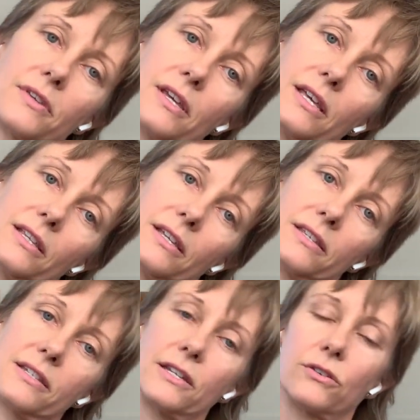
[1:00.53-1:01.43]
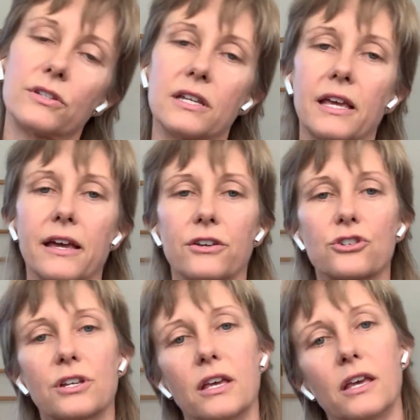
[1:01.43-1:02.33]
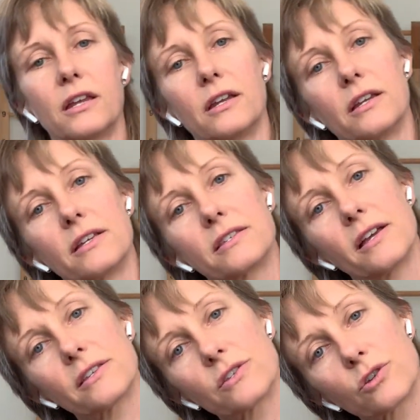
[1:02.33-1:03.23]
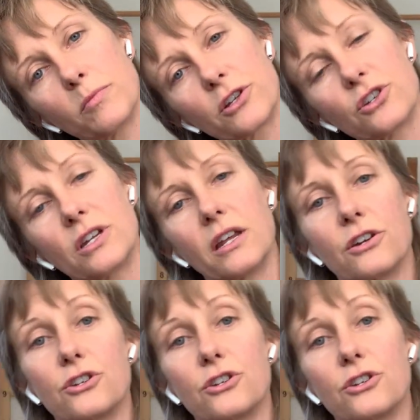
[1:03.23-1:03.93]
And this tilting action is not so much to get a